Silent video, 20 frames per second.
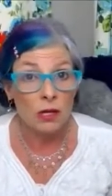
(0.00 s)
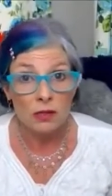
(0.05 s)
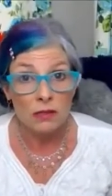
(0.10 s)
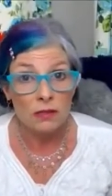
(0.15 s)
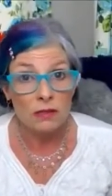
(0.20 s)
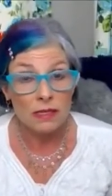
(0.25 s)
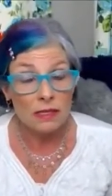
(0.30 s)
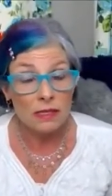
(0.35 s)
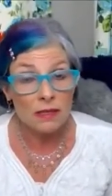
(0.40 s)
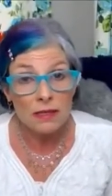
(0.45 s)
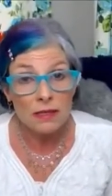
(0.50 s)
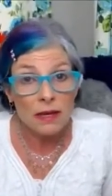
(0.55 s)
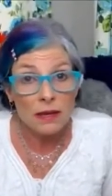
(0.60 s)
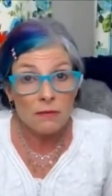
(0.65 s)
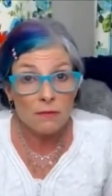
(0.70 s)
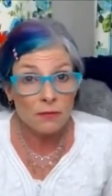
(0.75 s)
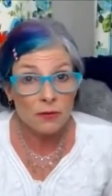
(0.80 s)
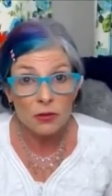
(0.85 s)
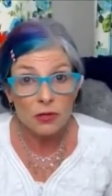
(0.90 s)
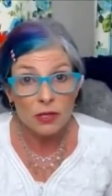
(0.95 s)
didn't
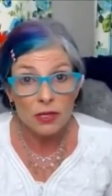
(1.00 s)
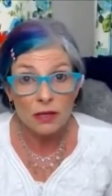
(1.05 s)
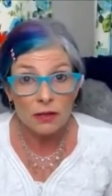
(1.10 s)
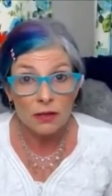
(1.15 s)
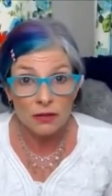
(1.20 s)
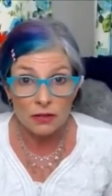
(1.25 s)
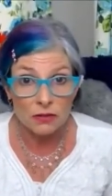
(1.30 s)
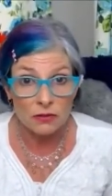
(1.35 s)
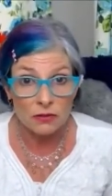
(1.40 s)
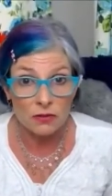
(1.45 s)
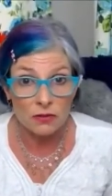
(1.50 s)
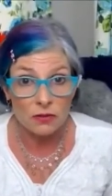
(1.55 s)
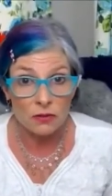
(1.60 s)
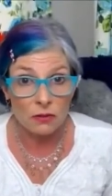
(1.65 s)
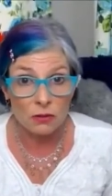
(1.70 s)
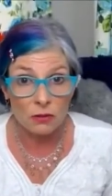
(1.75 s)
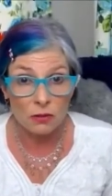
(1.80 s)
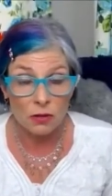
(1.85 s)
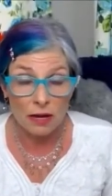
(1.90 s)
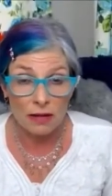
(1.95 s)
date for years
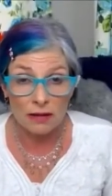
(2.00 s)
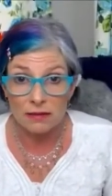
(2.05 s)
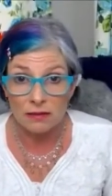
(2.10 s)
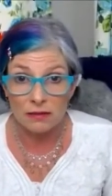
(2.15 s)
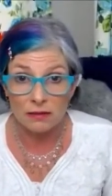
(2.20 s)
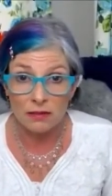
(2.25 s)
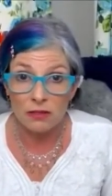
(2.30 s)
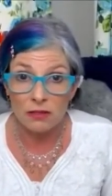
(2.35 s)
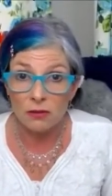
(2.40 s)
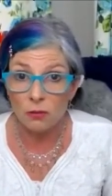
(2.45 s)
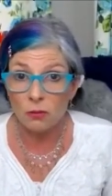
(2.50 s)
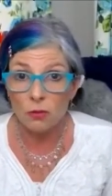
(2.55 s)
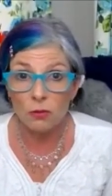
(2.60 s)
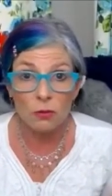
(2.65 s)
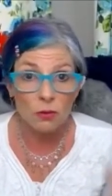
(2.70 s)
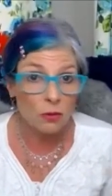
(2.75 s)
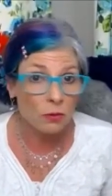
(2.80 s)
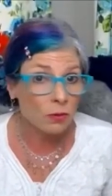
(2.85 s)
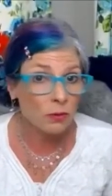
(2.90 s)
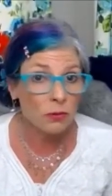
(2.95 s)
or had you know
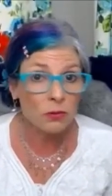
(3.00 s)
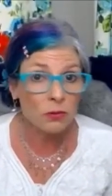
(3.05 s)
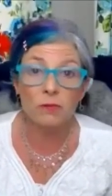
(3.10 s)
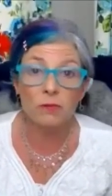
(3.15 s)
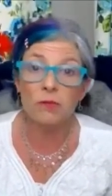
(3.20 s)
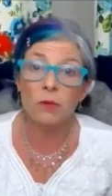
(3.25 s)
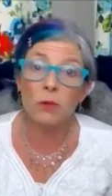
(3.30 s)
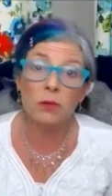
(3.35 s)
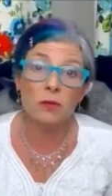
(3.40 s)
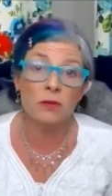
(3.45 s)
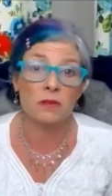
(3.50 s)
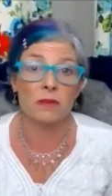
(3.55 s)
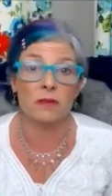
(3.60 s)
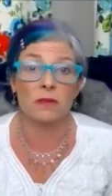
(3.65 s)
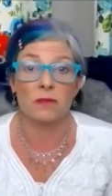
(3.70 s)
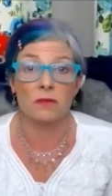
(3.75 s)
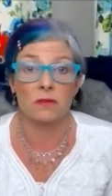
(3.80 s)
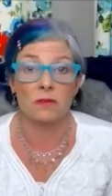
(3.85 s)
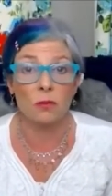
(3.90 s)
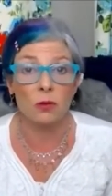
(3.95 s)
horrible
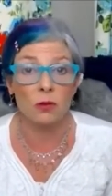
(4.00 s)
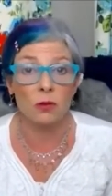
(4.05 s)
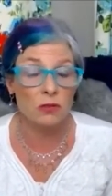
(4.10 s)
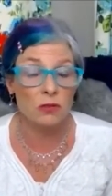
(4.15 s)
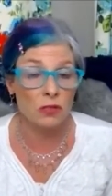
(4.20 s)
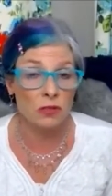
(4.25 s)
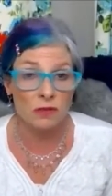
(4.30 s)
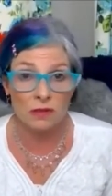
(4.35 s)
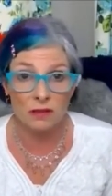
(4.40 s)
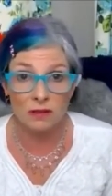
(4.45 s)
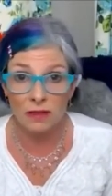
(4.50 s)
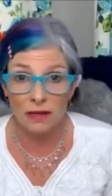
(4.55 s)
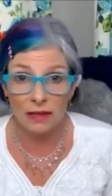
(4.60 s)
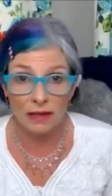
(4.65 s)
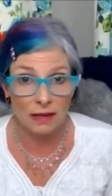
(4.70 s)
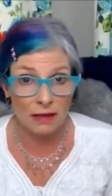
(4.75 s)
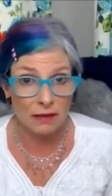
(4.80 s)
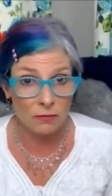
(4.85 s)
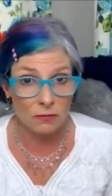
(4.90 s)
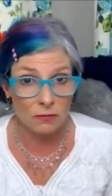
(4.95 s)
divorces or just
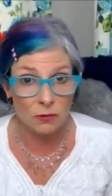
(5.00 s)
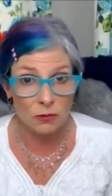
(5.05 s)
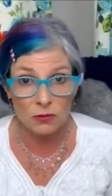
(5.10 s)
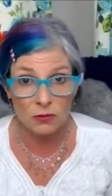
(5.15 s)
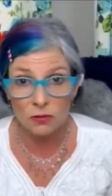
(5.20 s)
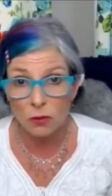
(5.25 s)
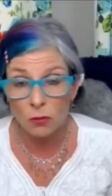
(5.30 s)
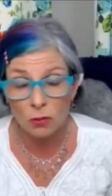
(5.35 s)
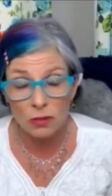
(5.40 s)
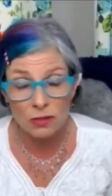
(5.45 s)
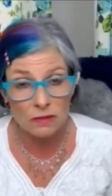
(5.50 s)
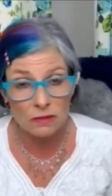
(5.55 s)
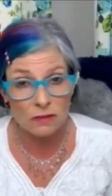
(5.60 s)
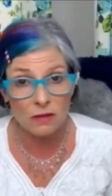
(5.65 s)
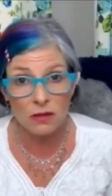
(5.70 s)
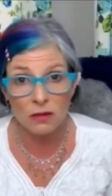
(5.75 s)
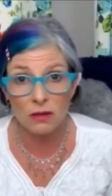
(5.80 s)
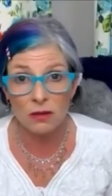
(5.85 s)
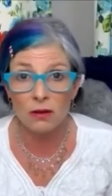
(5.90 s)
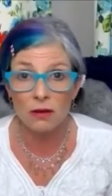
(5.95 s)
like were so
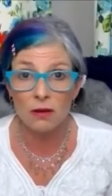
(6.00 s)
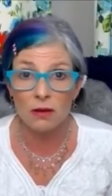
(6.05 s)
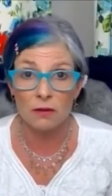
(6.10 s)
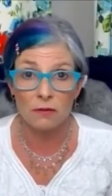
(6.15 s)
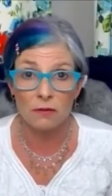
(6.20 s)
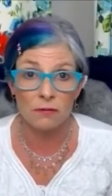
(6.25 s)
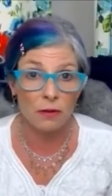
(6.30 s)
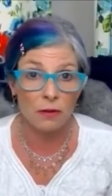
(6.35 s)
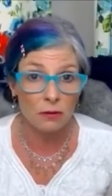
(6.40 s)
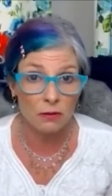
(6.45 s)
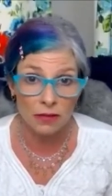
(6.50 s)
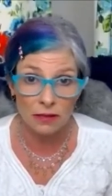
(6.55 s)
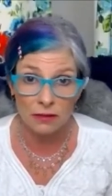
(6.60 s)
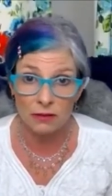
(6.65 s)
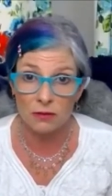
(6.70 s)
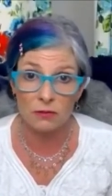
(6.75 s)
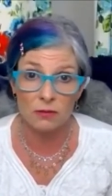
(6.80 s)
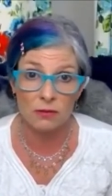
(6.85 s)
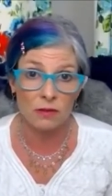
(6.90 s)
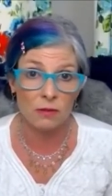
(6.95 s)
insecure or felt like
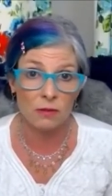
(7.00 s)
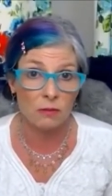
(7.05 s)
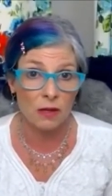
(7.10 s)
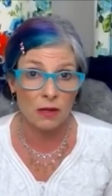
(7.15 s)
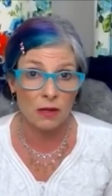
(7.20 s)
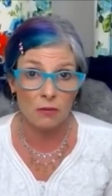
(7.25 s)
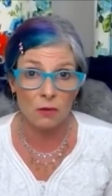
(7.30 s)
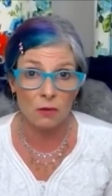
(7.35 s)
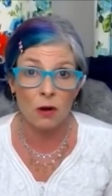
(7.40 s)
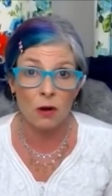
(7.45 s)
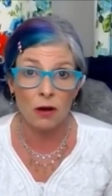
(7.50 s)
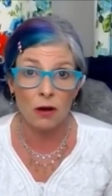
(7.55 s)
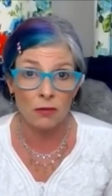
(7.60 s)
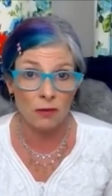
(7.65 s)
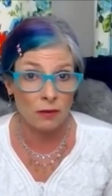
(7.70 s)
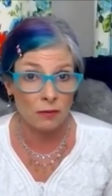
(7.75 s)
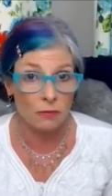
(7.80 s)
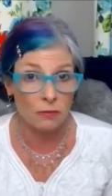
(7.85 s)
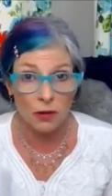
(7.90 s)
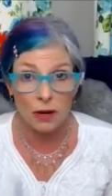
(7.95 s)
there was something
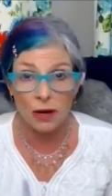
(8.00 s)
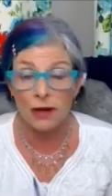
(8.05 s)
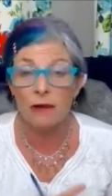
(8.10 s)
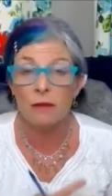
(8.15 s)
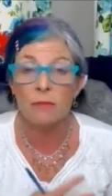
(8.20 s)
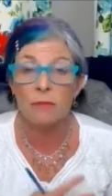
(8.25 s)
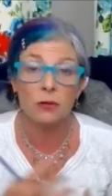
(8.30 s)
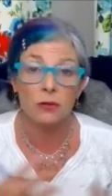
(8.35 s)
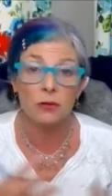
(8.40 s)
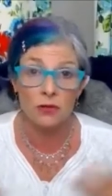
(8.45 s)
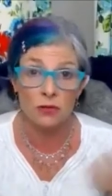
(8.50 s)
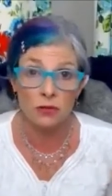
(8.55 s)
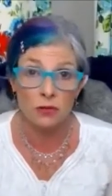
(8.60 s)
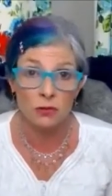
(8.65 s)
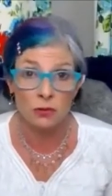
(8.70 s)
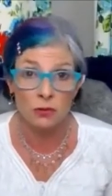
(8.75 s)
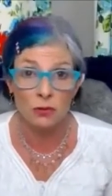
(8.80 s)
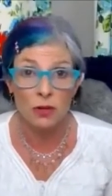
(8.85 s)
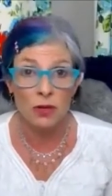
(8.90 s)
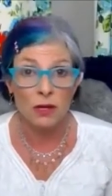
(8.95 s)
wrong that were able
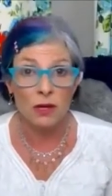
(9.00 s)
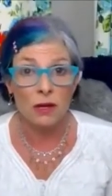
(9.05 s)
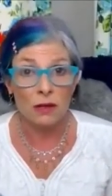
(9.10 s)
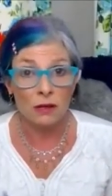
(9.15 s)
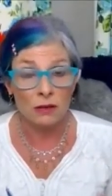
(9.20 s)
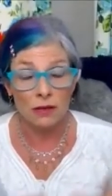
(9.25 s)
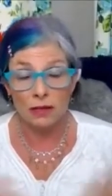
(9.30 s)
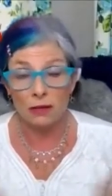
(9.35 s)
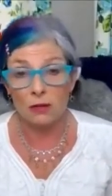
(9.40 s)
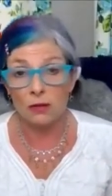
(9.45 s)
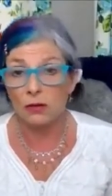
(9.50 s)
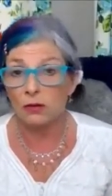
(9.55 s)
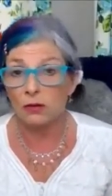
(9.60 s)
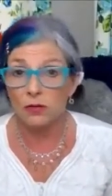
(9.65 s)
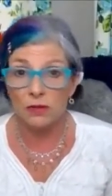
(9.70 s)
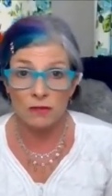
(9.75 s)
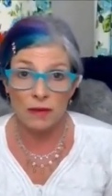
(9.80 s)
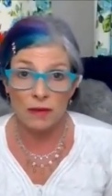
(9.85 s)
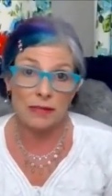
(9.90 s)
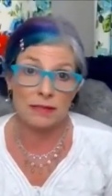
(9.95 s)
to like
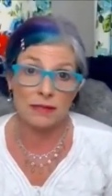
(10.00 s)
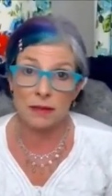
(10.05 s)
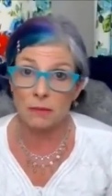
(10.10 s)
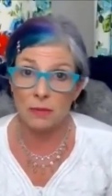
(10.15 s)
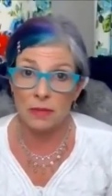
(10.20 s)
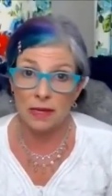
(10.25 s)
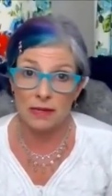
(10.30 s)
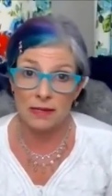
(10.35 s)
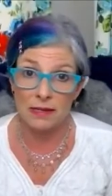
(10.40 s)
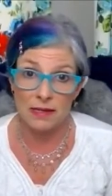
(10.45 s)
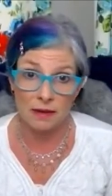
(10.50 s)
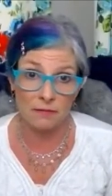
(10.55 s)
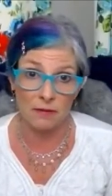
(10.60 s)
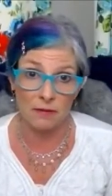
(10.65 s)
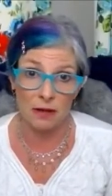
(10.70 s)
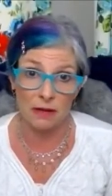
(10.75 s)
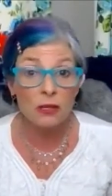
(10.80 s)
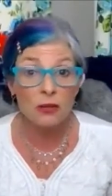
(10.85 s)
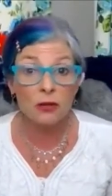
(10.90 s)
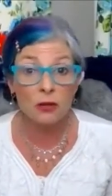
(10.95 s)
cultivate something
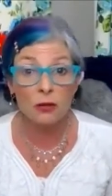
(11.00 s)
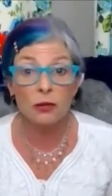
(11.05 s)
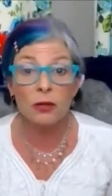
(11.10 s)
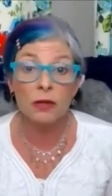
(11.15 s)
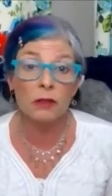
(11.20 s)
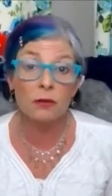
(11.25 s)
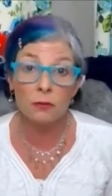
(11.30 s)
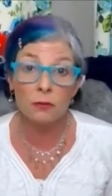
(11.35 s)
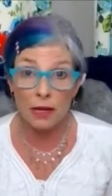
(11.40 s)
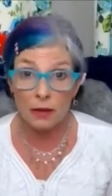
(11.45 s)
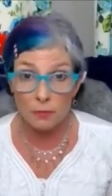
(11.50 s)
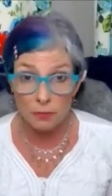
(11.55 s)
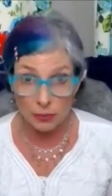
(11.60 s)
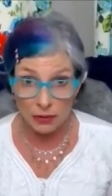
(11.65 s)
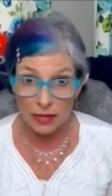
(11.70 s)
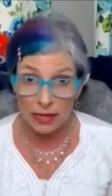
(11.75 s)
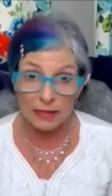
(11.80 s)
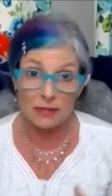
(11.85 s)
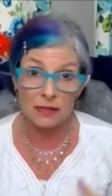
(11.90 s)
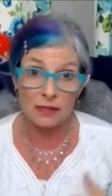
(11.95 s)
different you're in the right
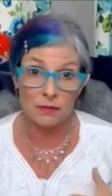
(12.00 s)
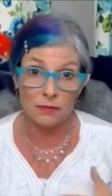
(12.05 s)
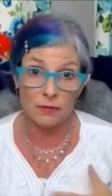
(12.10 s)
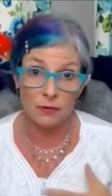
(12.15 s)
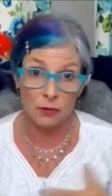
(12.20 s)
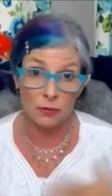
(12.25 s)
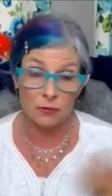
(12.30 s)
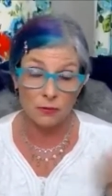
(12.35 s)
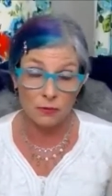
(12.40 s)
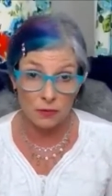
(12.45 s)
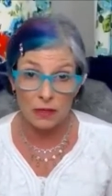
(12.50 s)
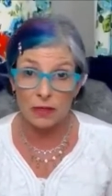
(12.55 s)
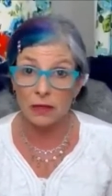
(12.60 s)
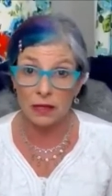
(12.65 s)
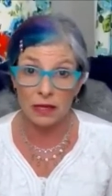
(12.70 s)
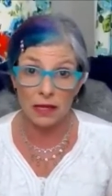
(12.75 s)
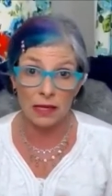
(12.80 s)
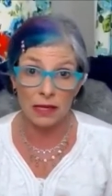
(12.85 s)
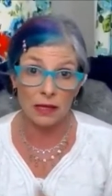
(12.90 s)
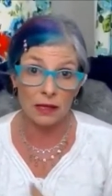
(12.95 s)
place if you're
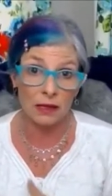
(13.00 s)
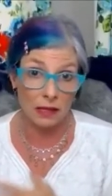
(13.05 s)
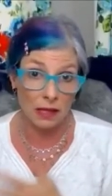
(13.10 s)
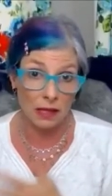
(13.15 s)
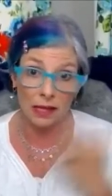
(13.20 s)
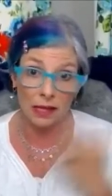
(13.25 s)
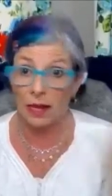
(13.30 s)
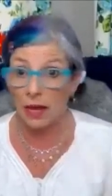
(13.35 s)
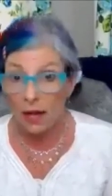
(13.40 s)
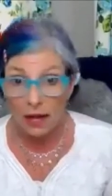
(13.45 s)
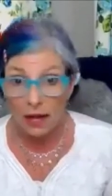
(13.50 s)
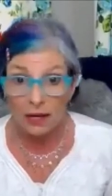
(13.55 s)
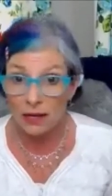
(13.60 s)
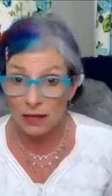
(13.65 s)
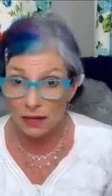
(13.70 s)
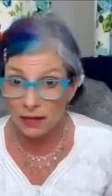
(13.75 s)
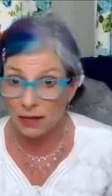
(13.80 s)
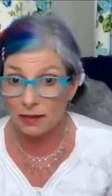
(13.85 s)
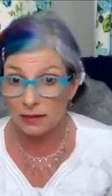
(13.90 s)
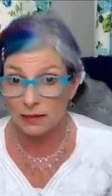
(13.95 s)
feeling like
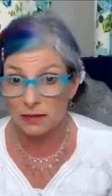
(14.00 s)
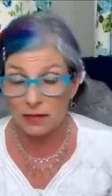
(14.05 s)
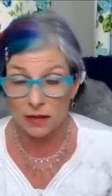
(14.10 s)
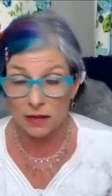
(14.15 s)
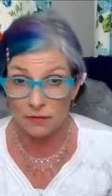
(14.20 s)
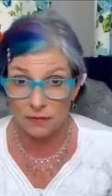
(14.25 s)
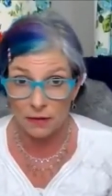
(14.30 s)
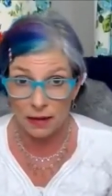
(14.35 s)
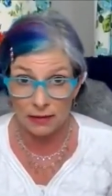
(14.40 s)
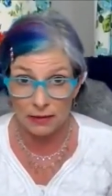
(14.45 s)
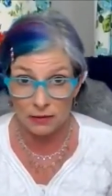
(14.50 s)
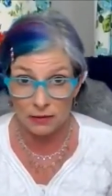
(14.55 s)
any of that stuff i